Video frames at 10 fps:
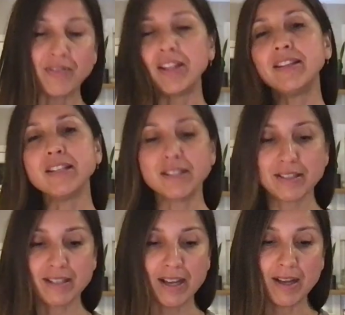that
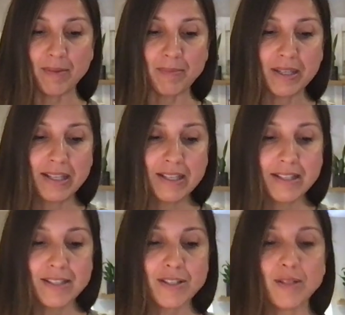this
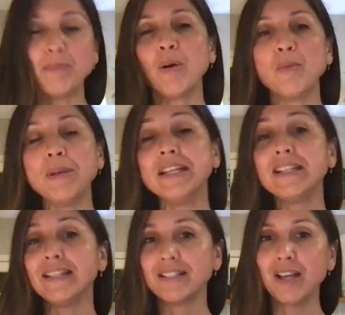is a moment
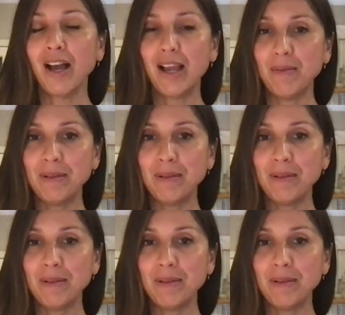in time.